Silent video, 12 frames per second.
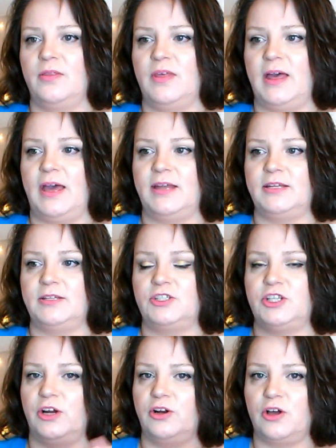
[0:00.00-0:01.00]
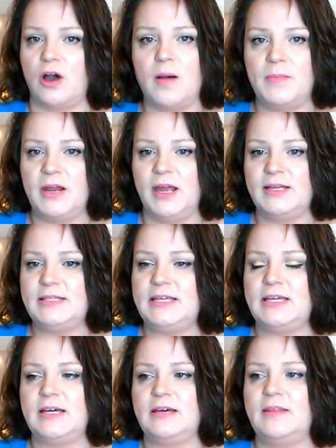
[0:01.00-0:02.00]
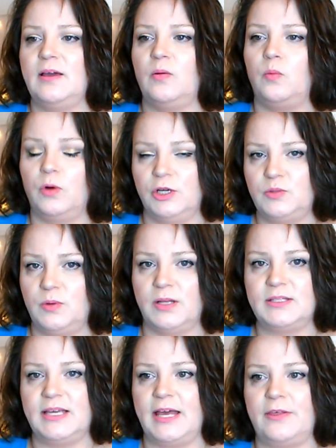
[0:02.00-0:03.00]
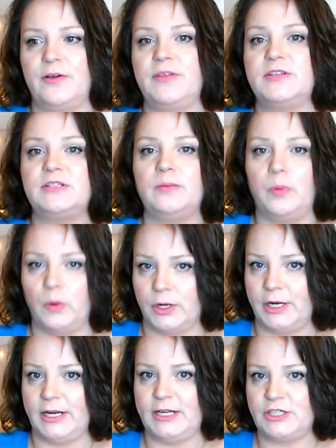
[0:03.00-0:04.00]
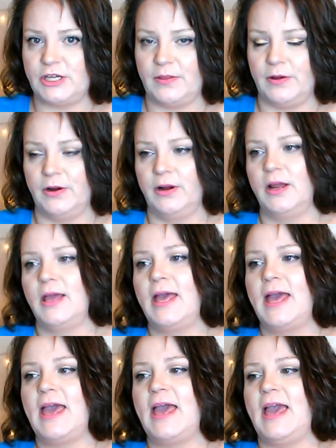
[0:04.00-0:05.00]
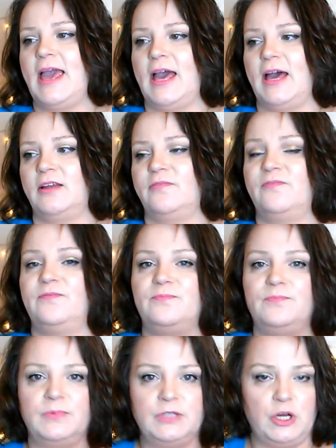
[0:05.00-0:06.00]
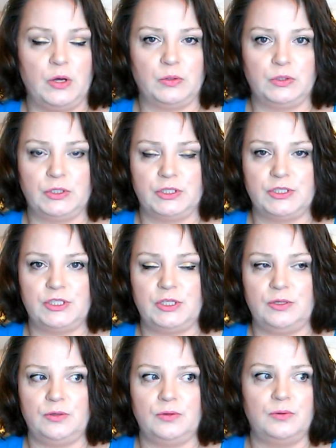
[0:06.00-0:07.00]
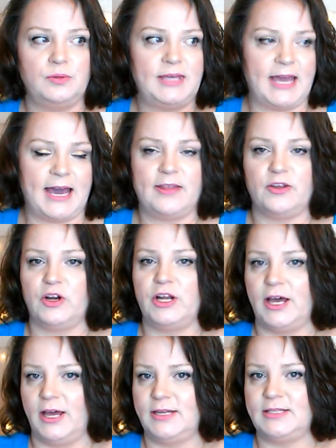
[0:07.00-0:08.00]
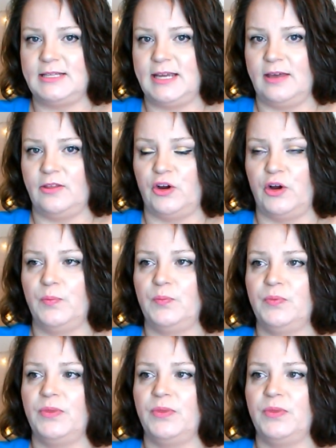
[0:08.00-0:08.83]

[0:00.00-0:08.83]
that shared a common idea, that worked well together, that supported each other, and learned to gather and hunt together.